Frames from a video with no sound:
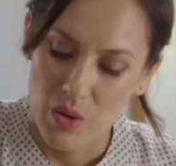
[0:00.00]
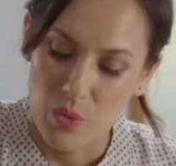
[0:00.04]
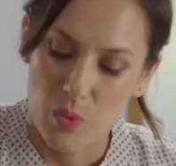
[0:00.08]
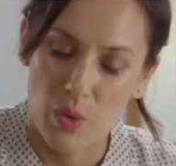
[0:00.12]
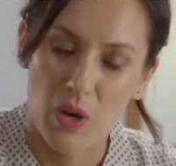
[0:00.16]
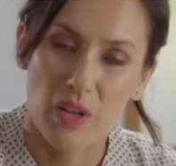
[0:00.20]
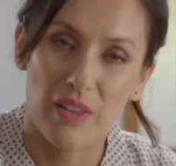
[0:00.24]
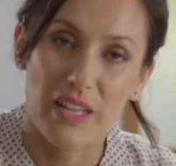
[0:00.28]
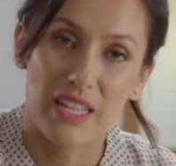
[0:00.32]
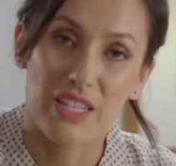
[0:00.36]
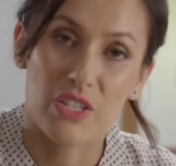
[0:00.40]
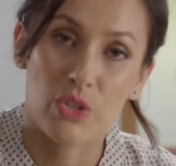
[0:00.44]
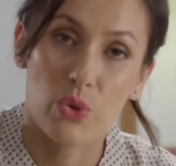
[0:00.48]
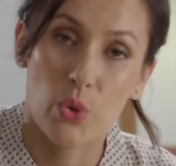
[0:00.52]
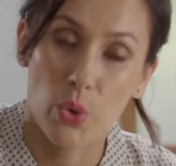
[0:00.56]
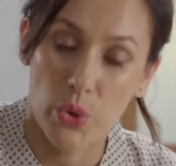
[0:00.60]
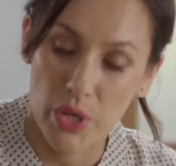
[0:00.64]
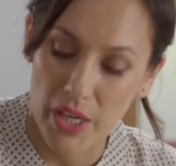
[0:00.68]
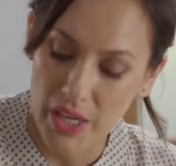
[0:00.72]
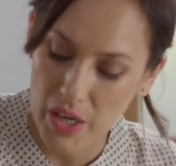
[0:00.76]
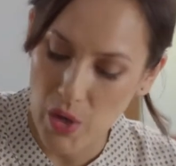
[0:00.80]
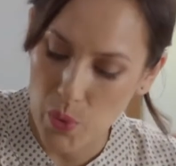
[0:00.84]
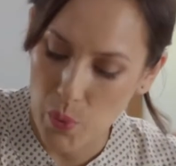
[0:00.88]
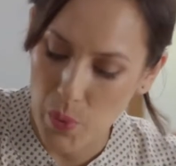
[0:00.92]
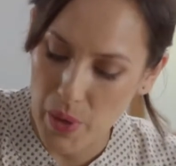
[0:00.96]
While that's
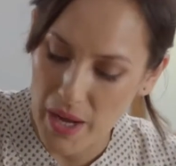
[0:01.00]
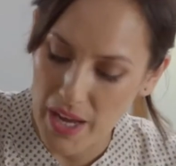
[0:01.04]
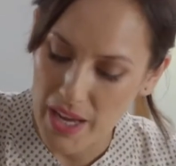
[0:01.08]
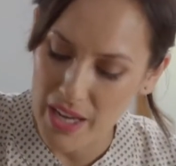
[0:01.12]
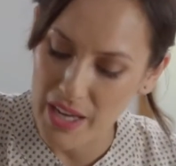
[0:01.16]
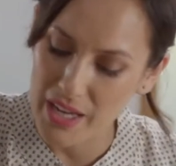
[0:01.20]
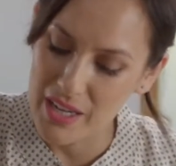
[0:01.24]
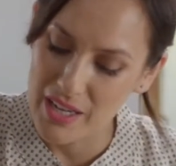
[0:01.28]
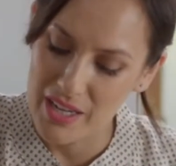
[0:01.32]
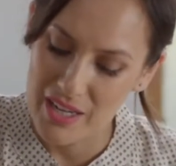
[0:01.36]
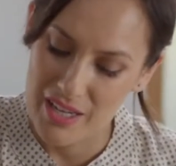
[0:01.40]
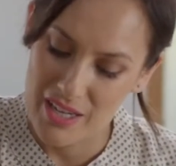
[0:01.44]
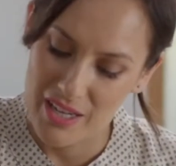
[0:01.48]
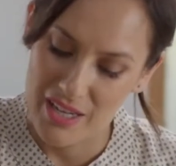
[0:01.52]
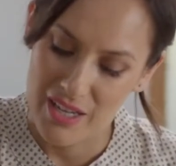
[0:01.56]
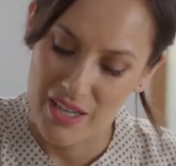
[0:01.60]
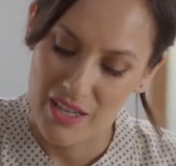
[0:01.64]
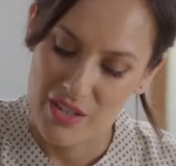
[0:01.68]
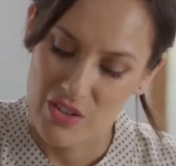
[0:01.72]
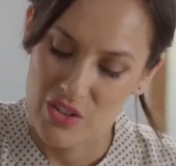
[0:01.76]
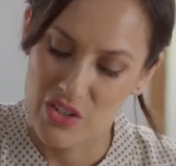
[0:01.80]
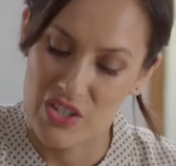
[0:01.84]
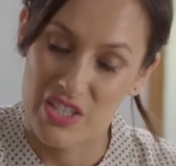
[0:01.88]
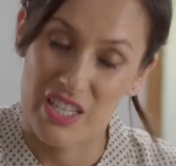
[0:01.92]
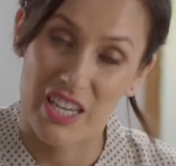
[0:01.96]
cooking away,
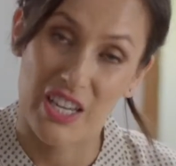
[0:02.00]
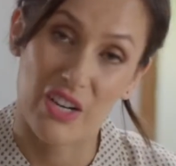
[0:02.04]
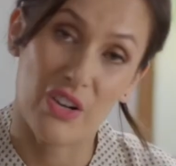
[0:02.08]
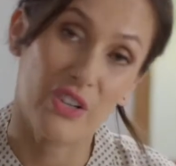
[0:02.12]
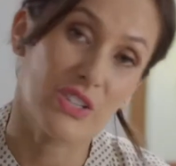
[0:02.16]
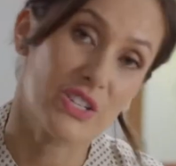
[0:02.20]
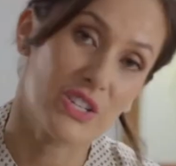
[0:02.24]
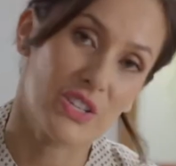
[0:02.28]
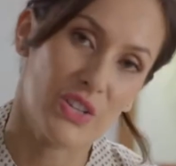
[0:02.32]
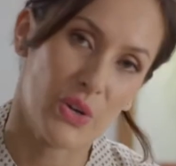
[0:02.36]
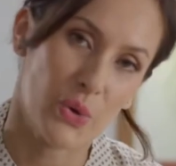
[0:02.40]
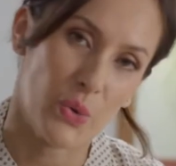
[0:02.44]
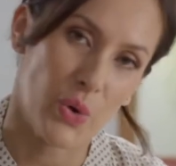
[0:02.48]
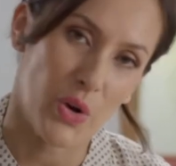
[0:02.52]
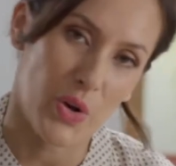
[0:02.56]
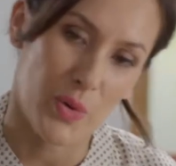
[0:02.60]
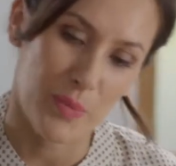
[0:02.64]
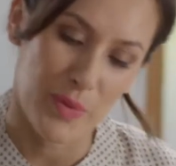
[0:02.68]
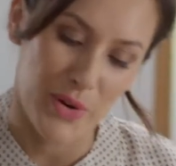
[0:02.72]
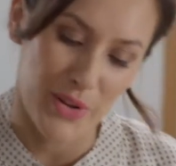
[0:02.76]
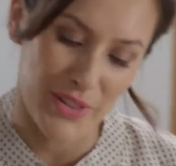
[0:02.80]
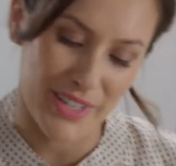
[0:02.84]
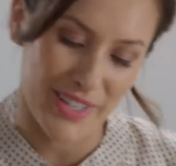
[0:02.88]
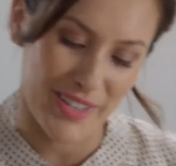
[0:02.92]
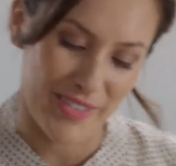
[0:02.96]
just get onto the
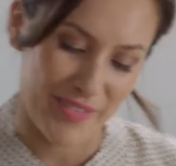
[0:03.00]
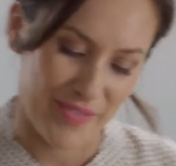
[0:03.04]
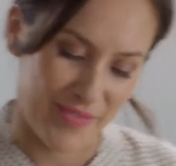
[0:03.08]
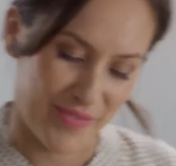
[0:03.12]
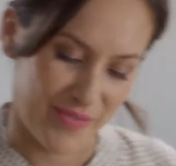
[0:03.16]
guacamole.